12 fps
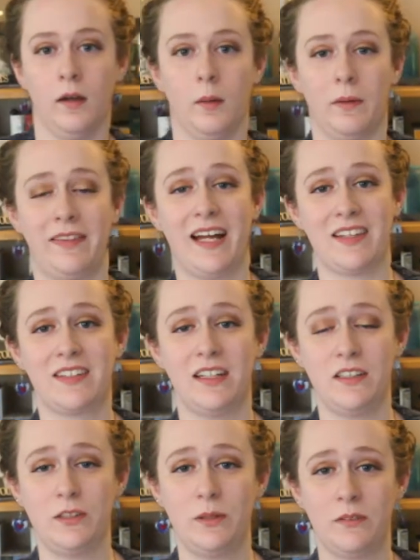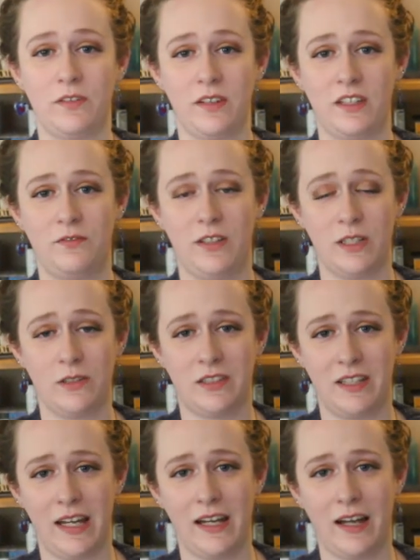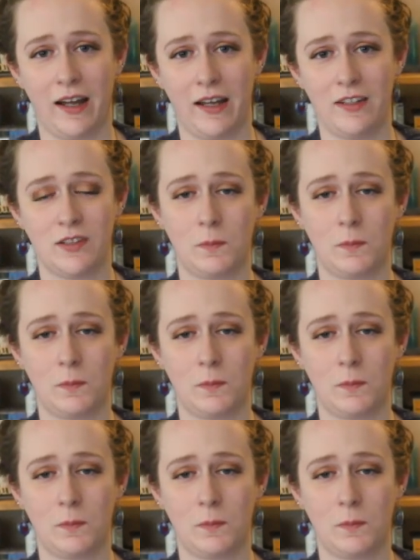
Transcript: But that's gonna do it for this video today, guys.